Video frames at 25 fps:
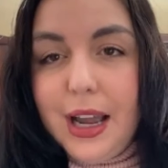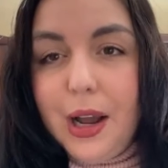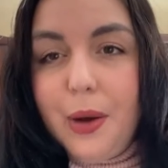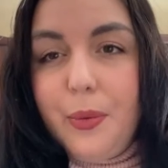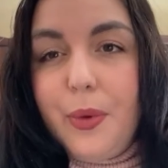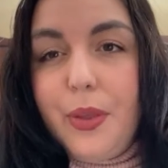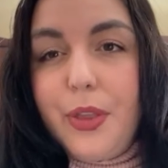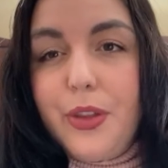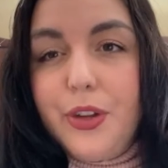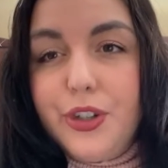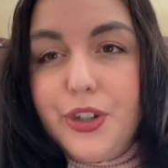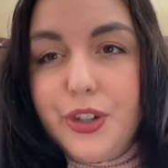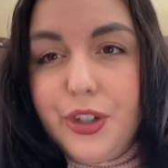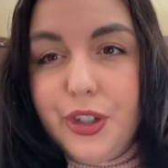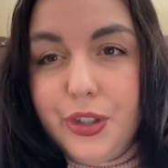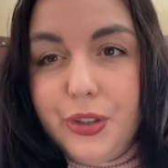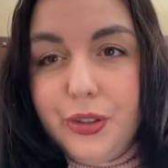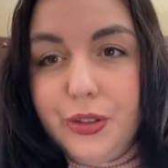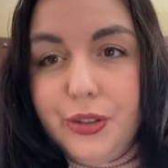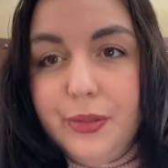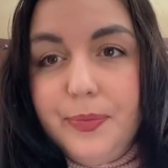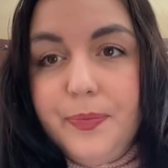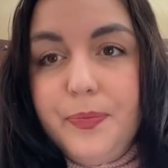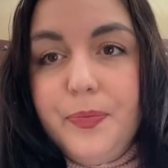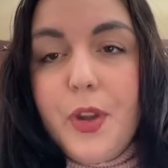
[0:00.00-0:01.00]
down with a
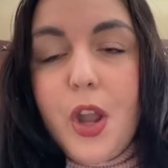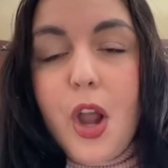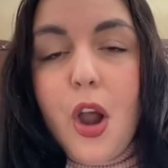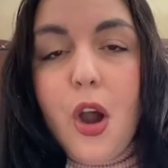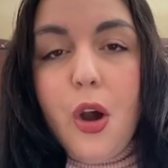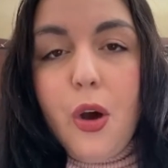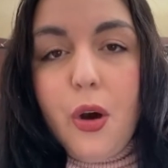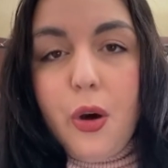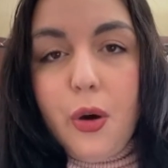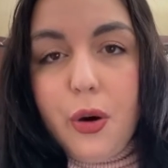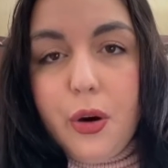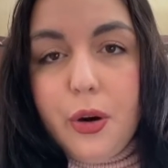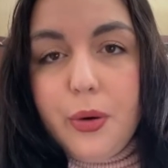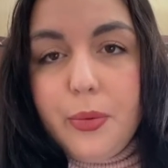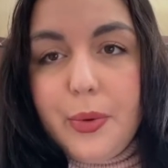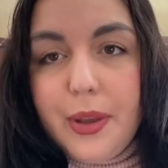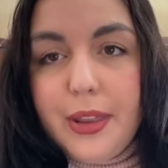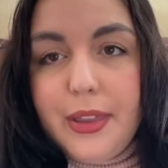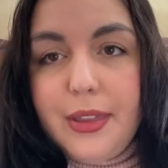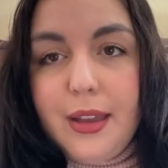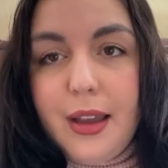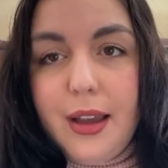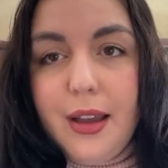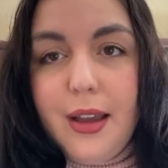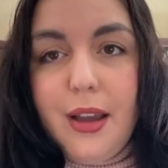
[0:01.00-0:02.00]
journal or
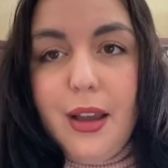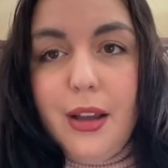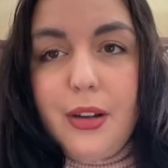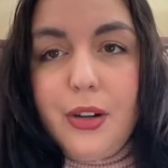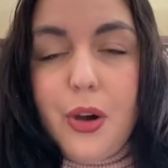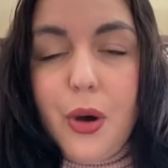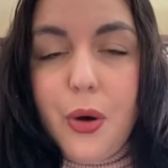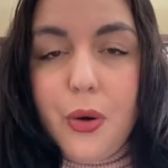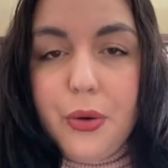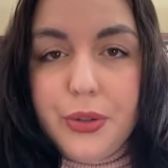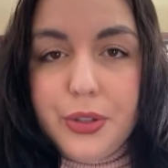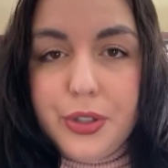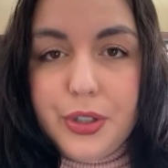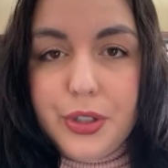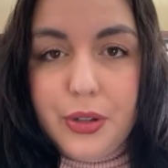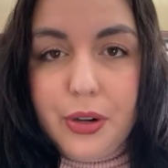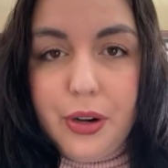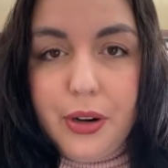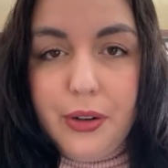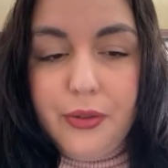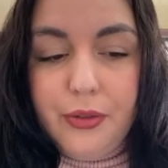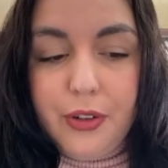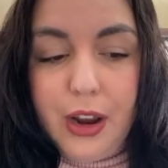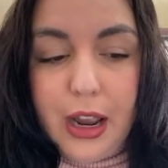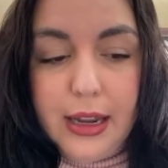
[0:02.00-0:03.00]
with a coach or
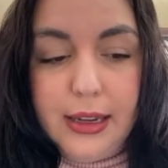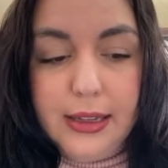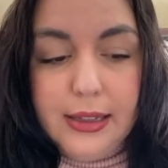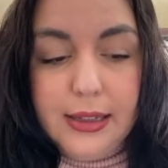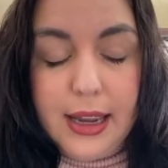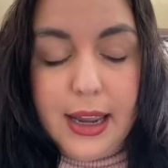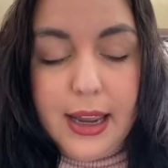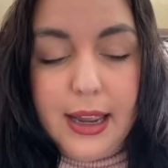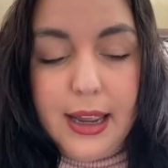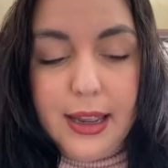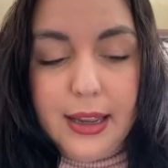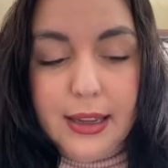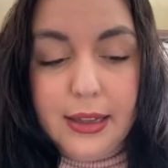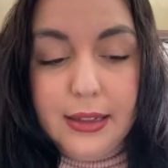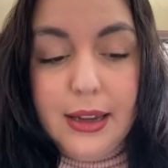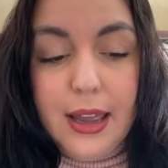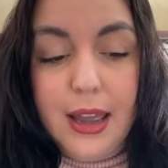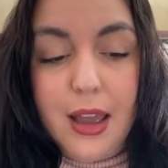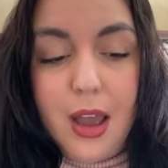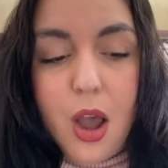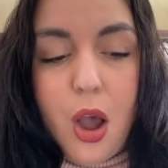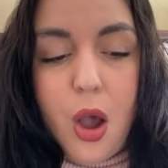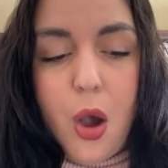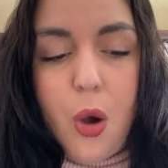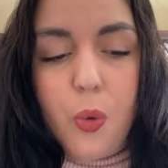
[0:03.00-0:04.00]
a friend and
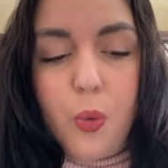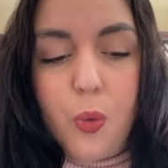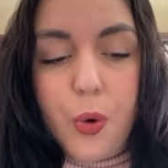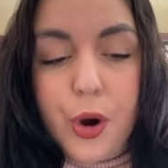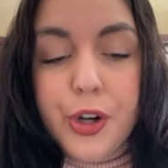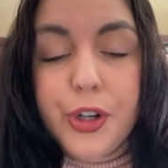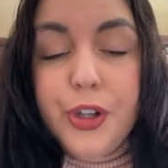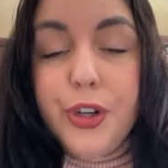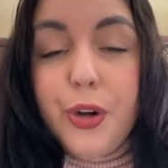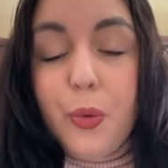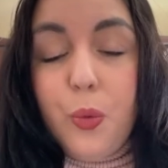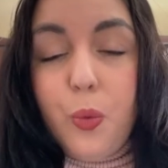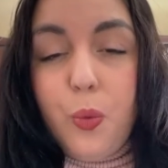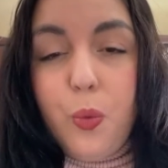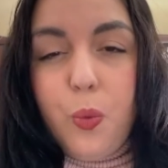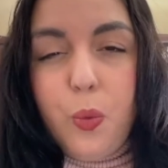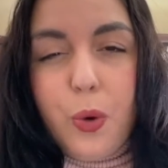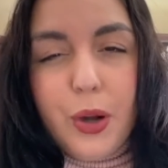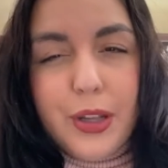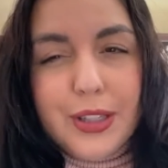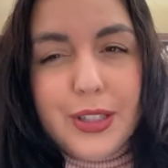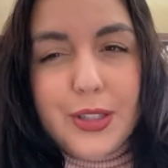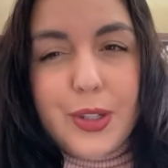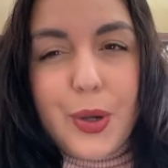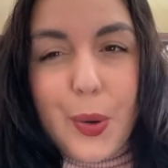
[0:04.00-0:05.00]
wonder
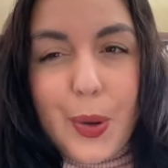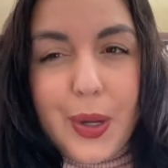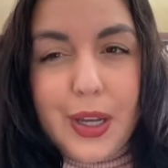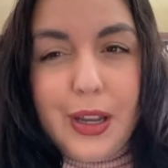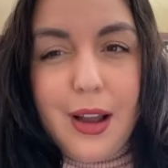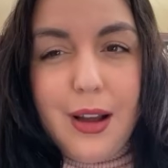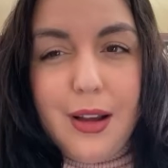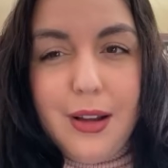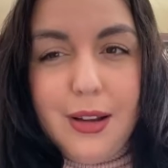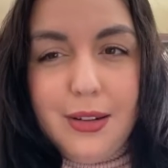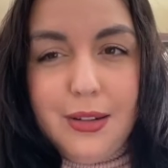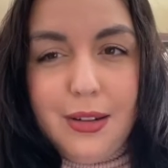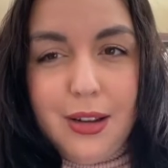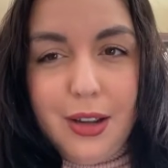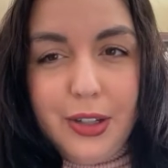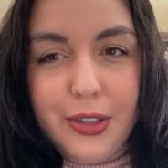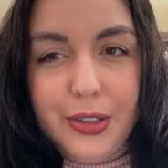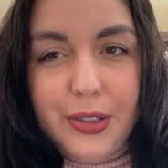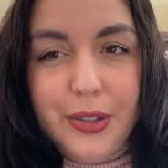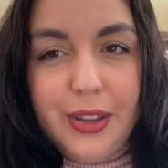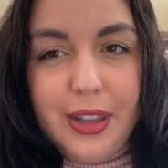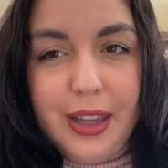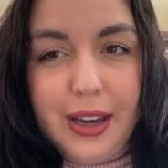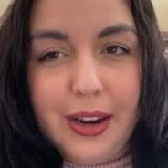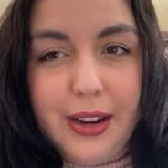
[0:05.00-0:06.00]
what's going on
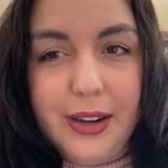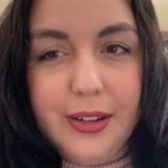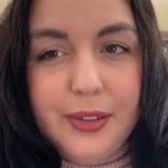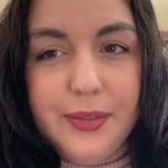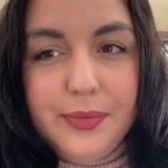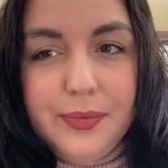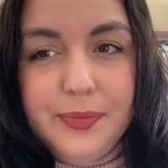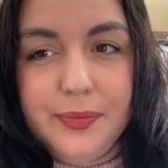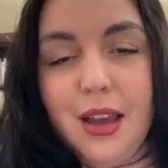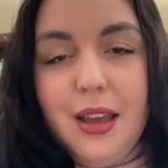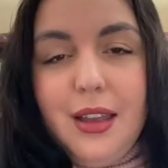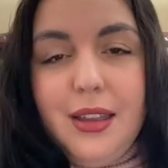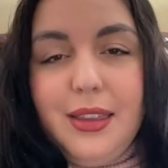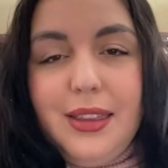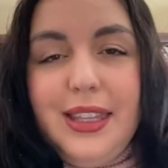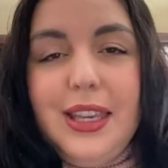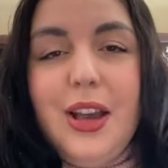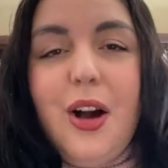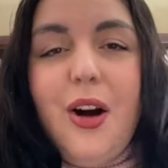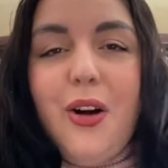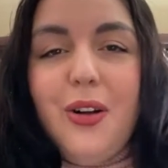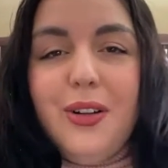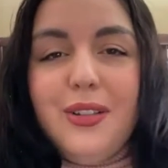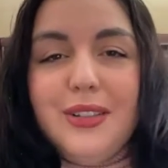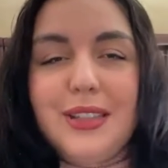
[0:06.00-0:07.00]
under there.
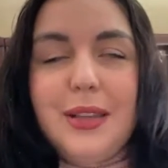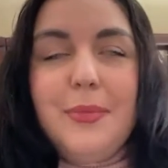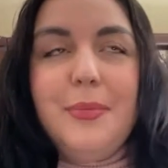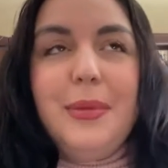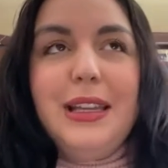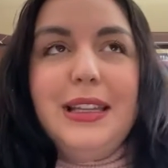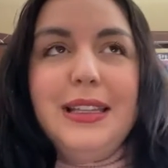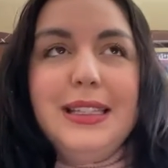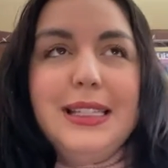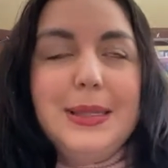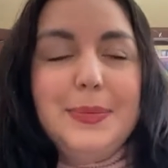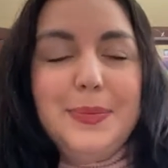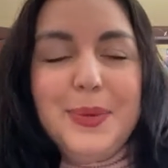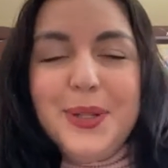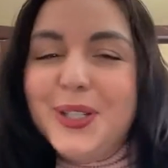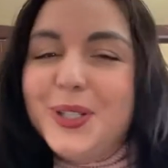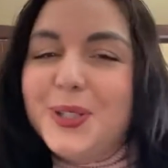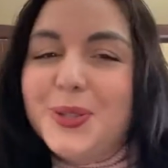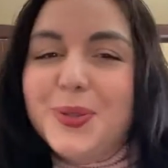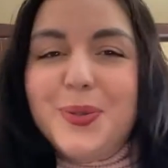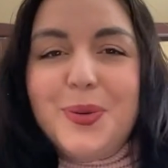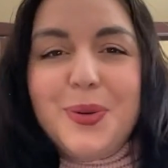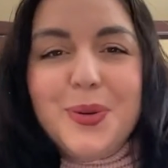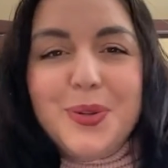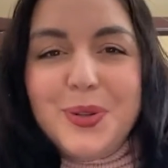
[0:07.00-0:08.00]
The ultimate
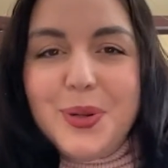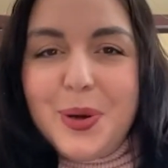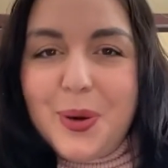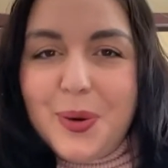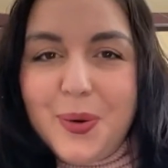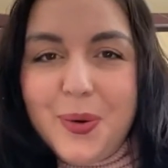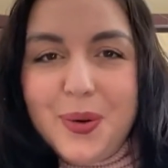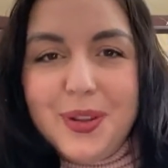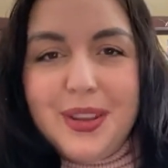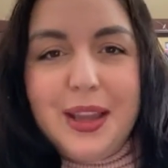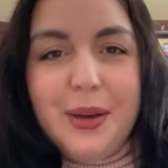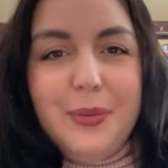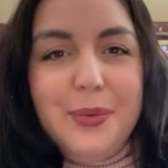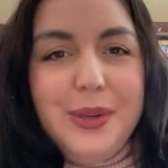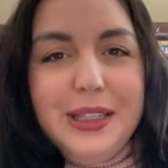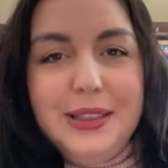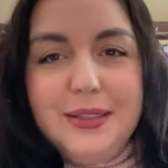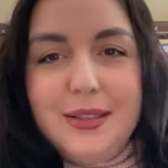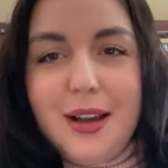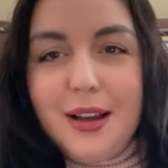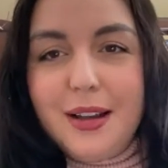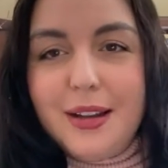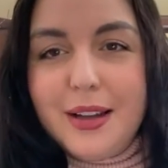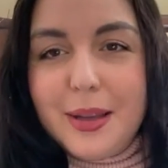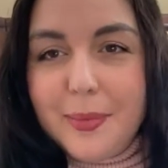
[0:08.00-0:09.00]
spiritual goal that we
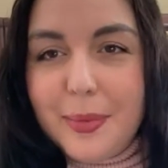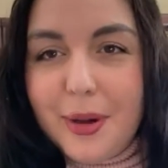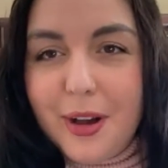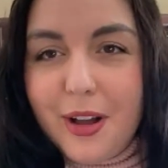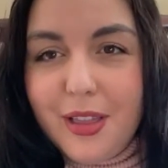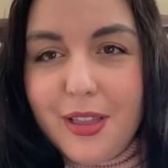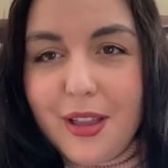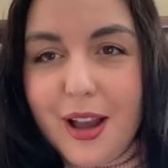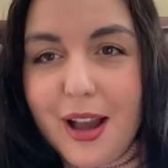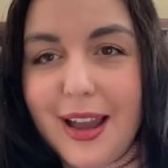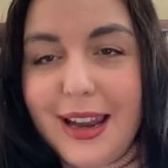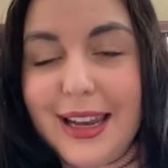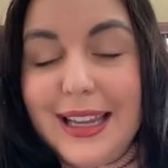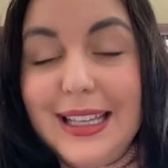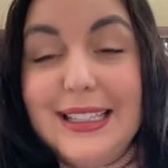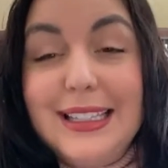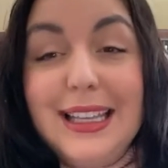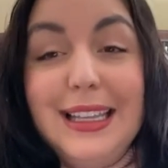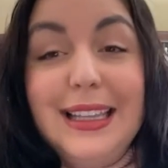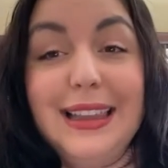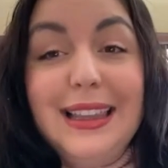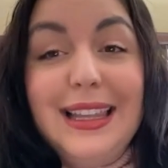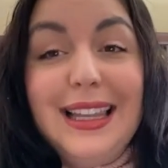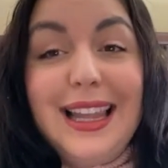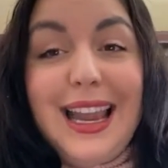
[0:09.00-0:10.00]
talk about a lot is
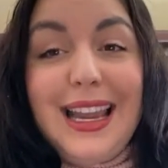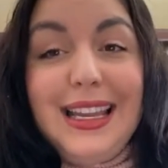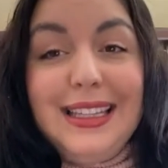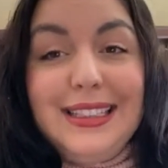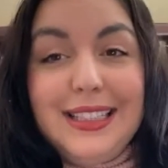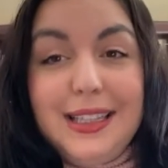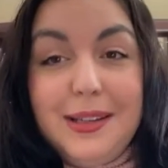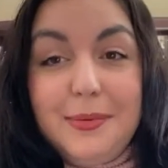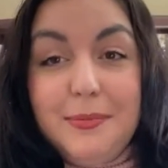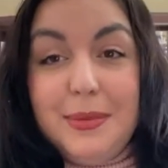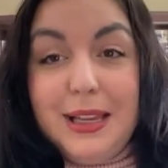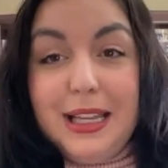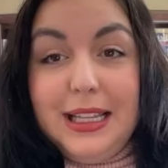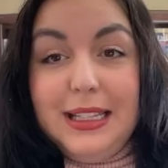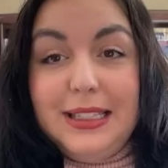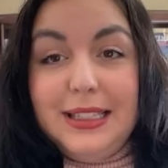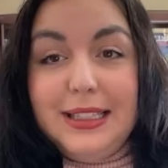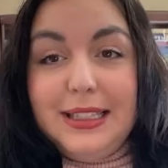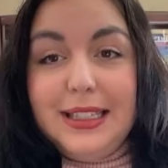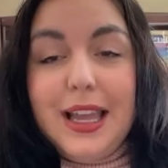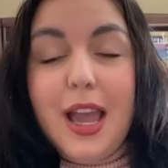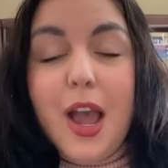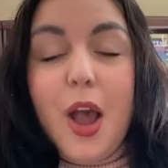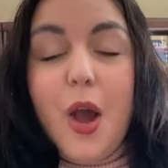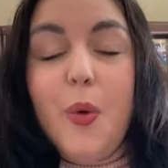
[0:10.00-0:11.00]

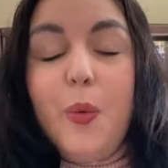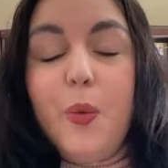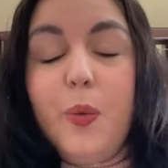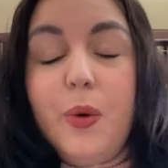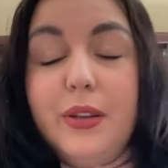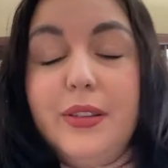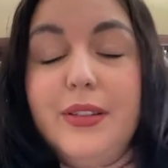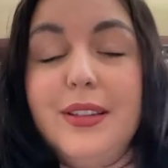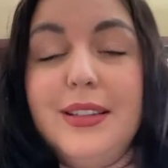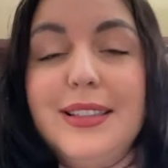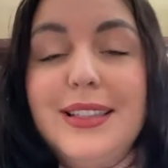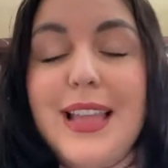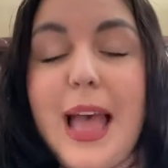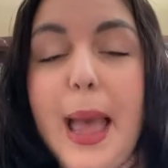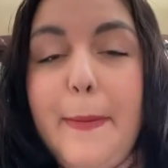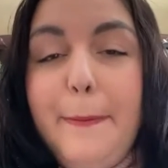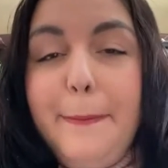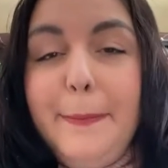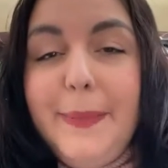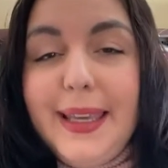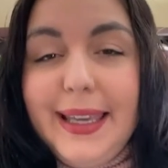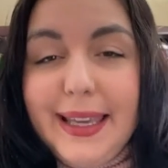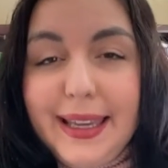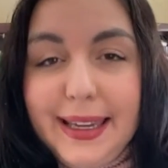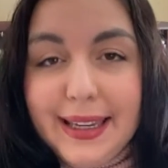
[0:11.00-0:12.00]
enlightenment. What does that
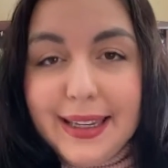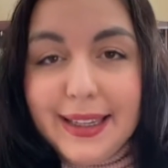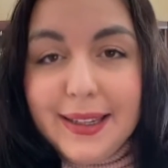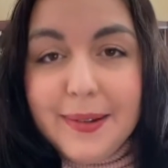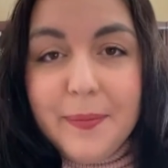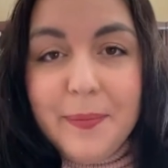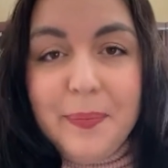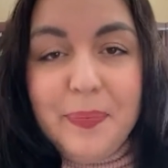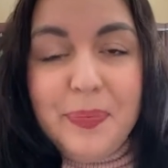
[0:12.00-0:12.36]
mean?